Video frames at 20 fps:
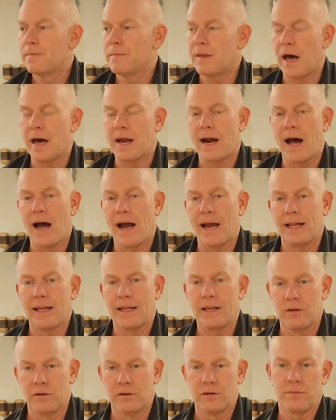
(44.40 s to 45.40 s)
not a
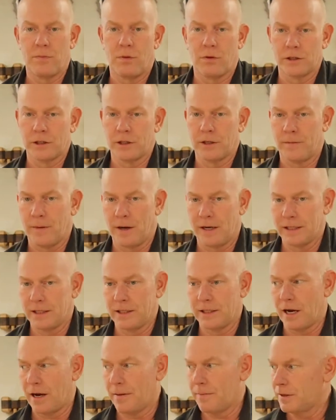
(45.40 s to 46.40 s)
highly used portion of my
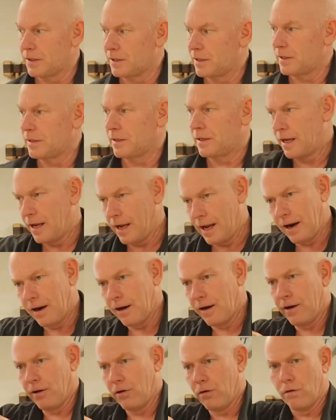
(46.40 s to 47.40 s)
shop. This is the
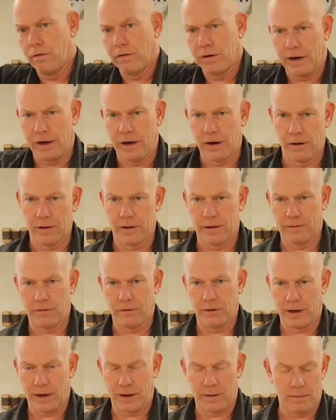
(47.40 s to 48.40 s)
area over here that
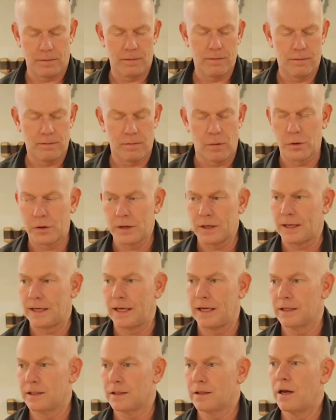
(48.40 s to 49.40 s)
freaking mostly
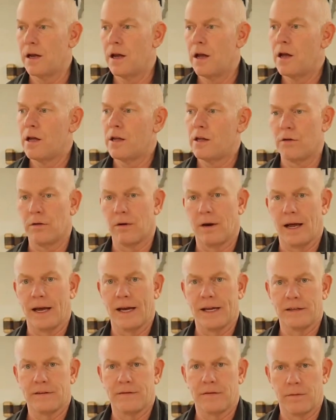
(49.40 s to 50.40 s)
gets
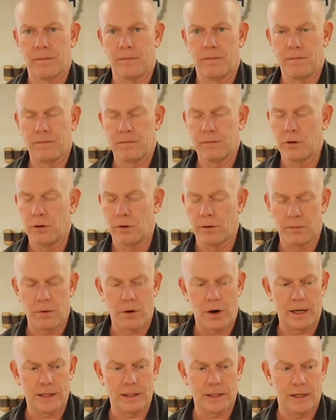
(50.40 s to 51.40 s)
utilized for doing
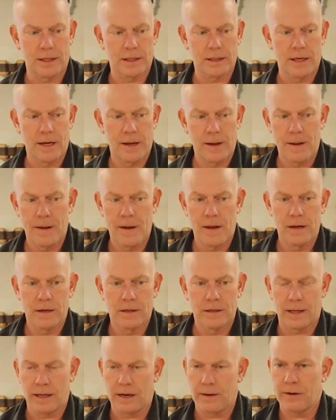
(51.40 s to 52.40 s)
projects.
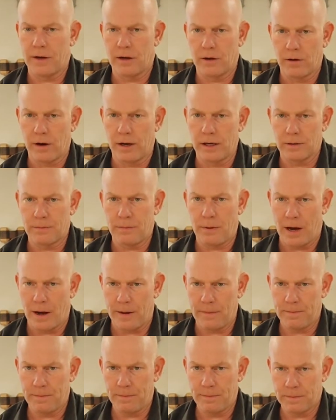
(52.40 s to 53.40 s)
So that'll be a great
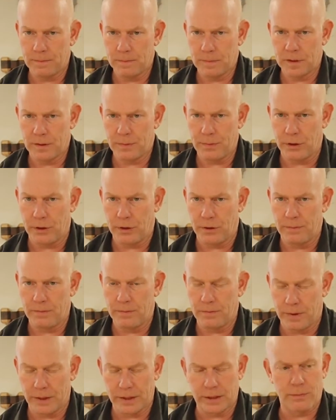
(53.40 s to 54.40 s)
spot to
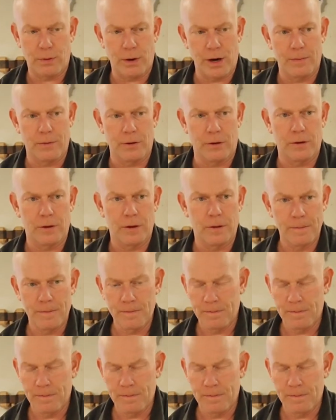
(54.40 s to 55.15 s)
build my spray booth.